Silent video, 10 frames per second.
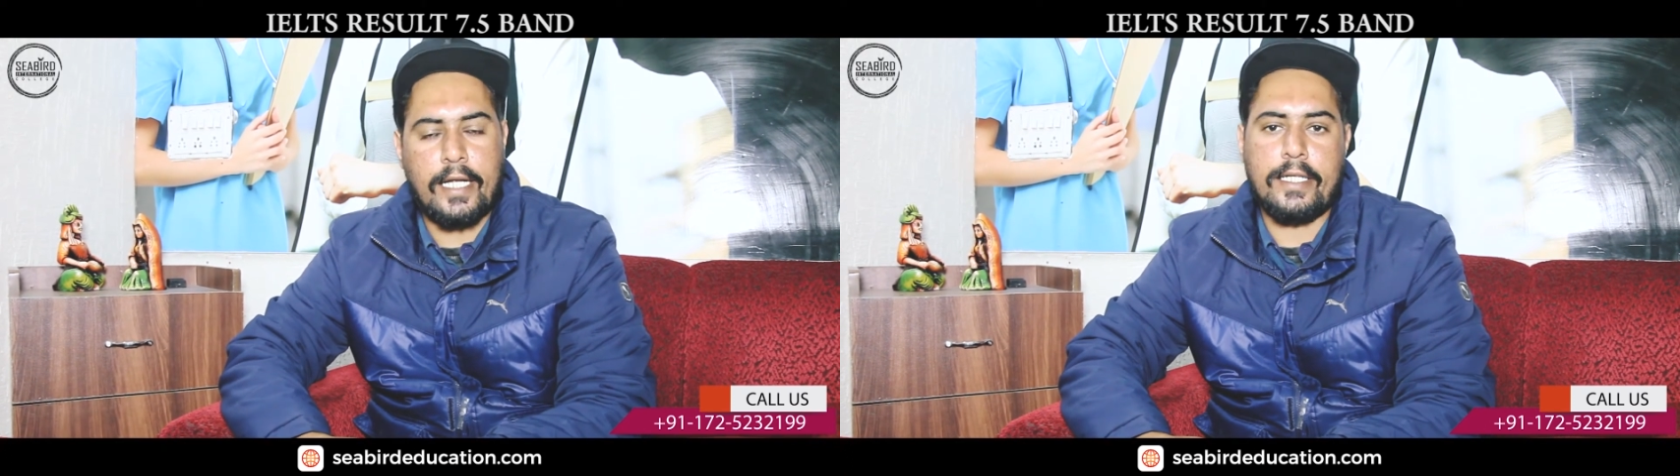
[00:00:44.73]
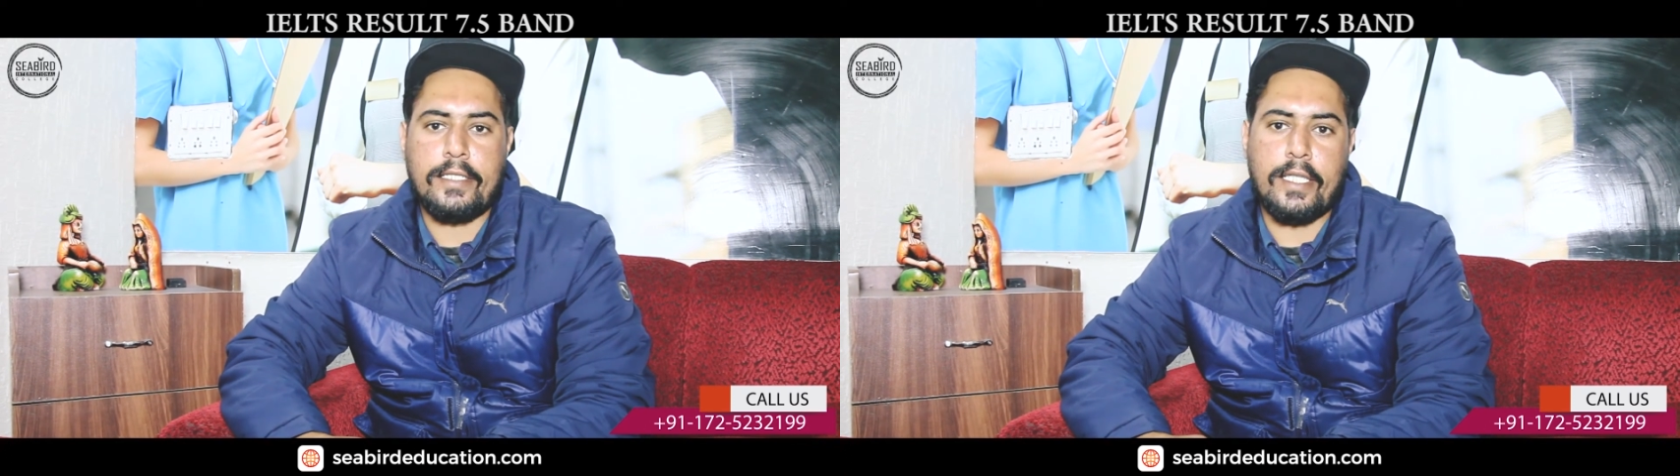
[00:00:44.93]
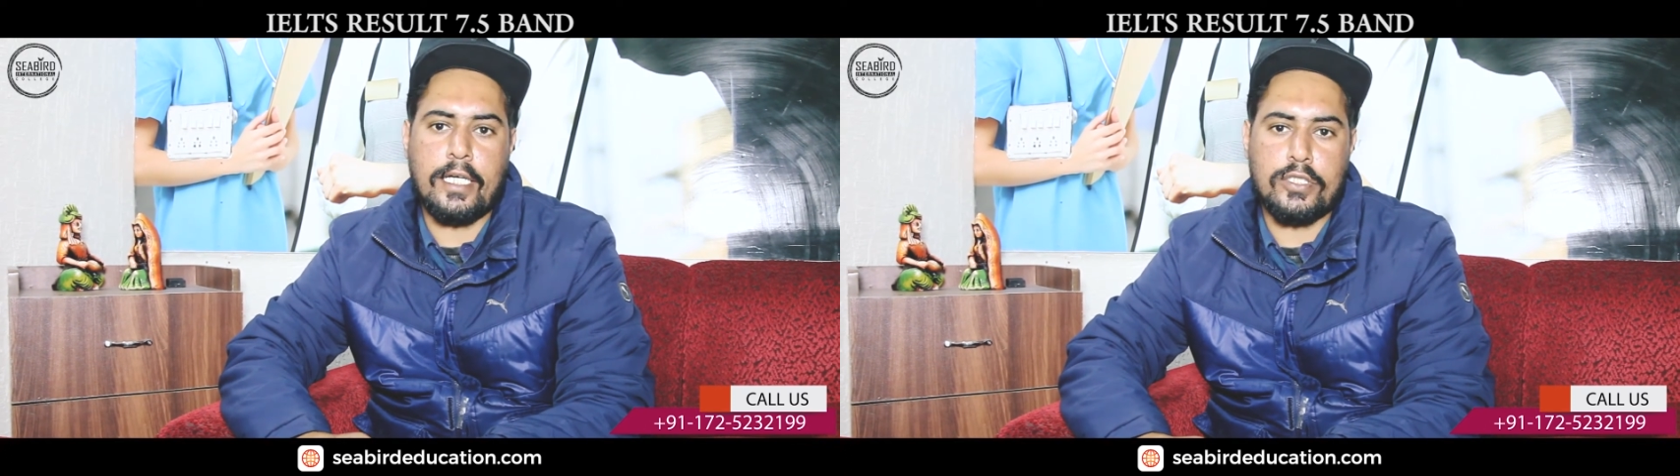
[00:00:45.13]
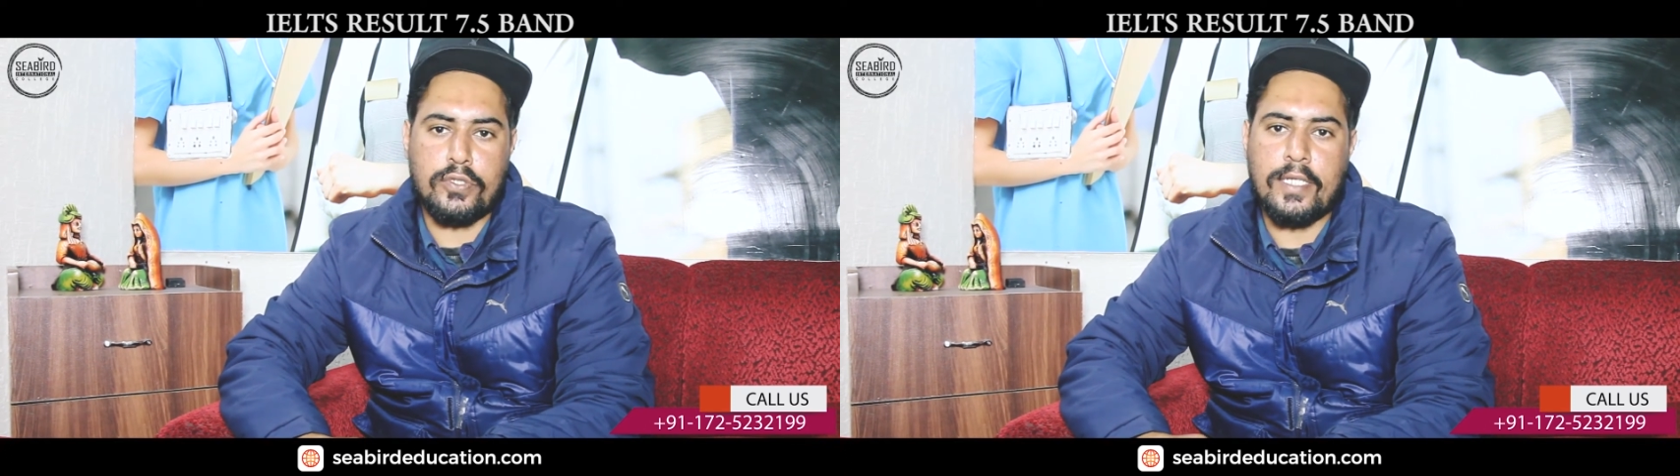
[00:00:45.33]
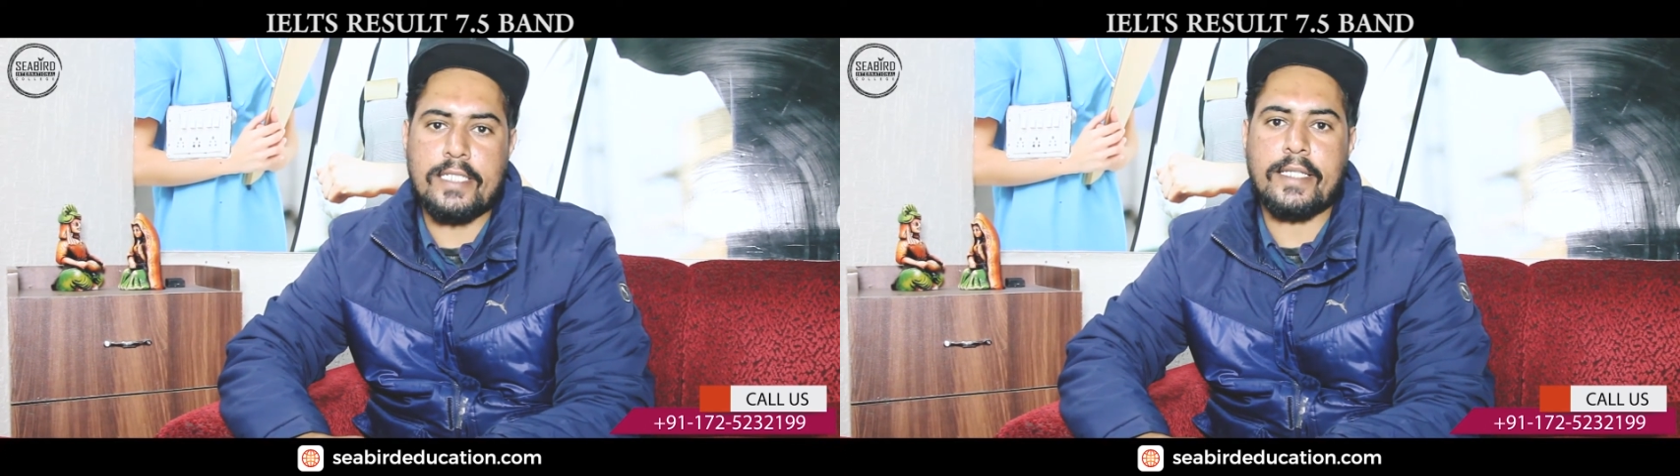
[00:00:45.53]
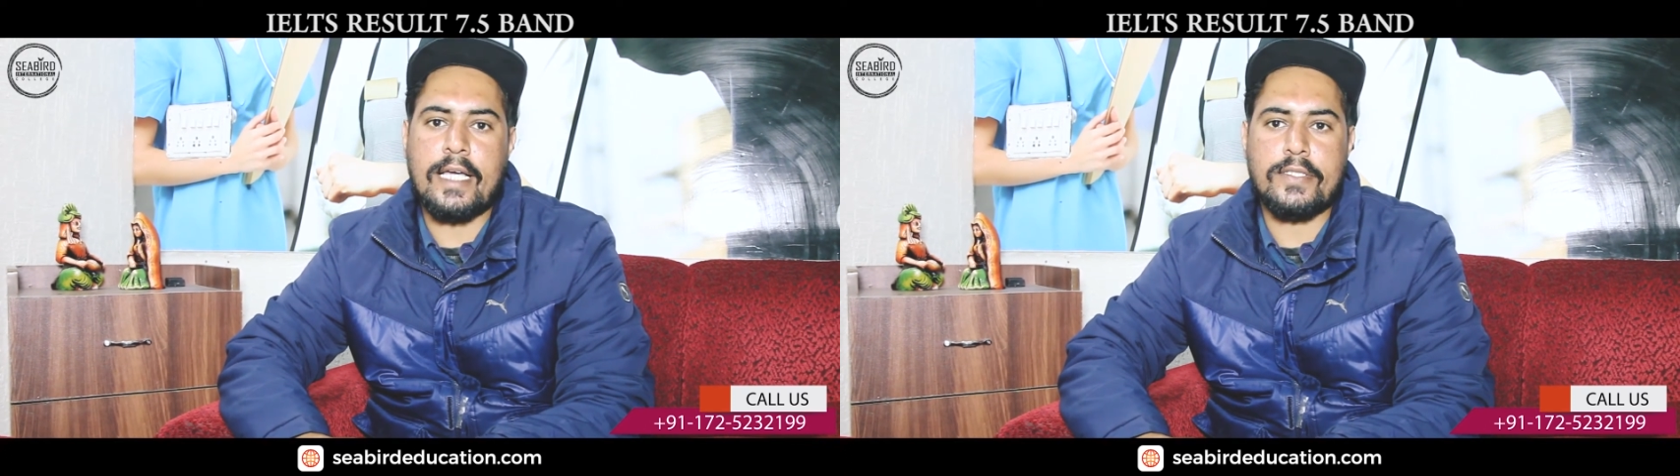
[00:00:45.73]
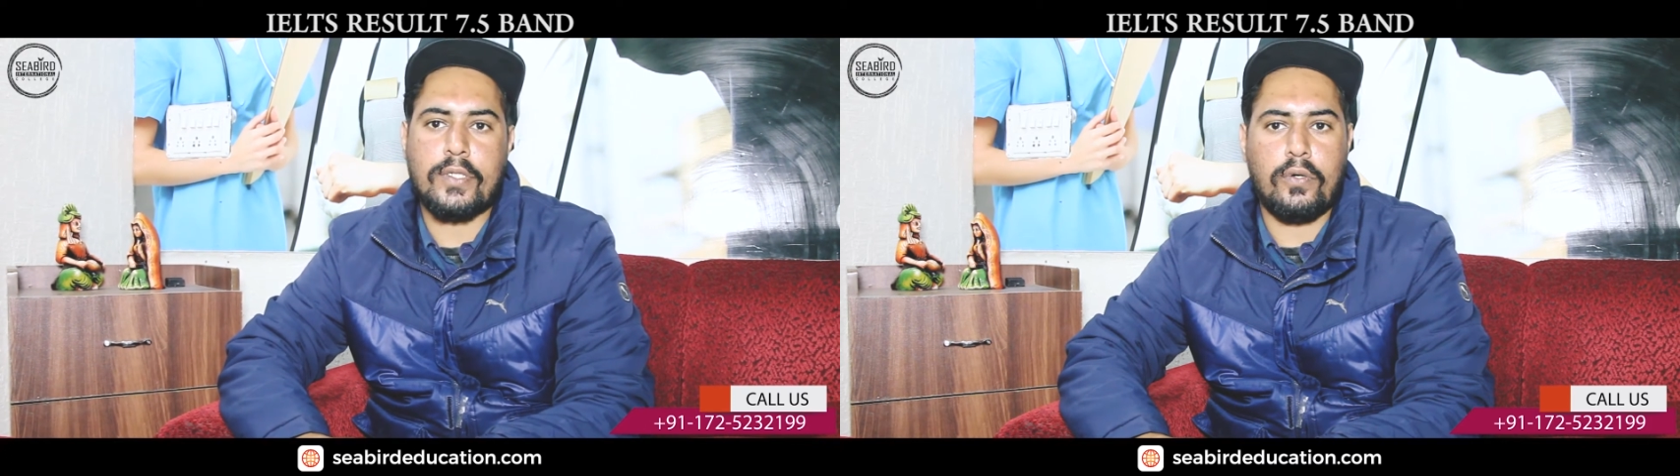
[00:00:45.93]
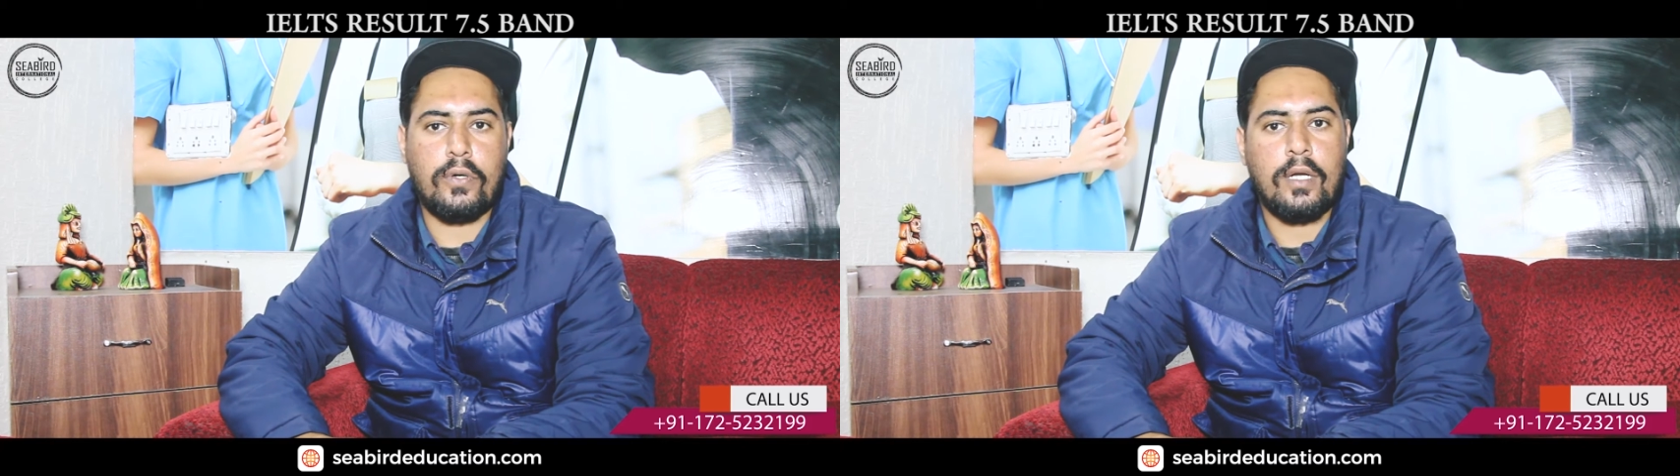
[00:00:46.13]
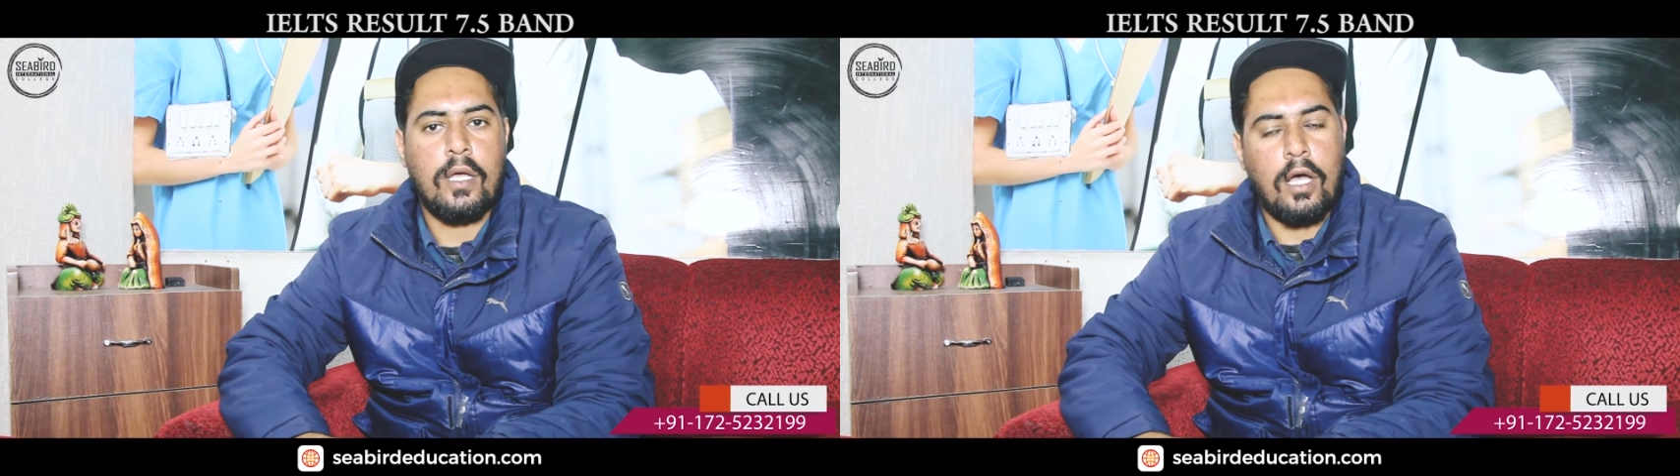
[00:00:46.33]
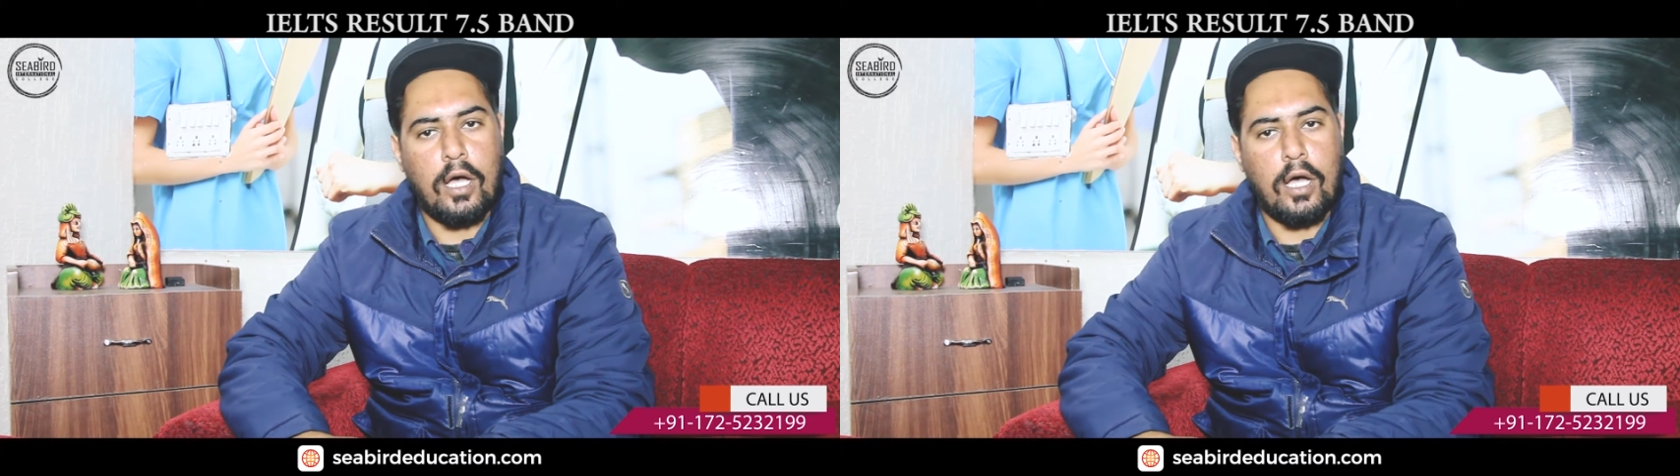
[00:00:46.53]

and the students can score